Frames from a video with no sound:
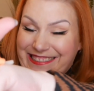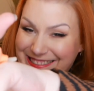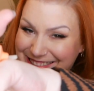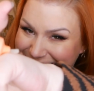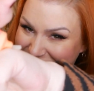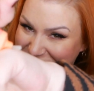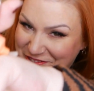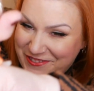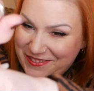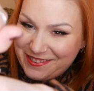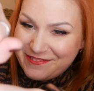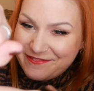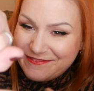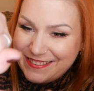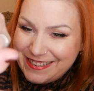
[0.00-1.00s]
They're
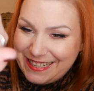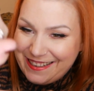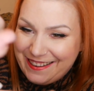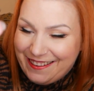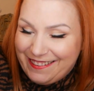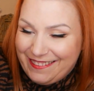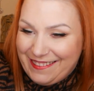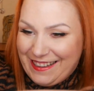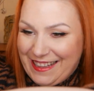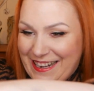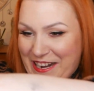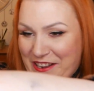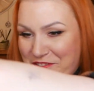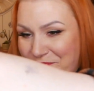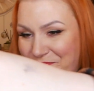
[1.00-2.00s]
always really hard to
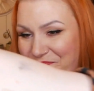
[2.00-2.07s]
get out.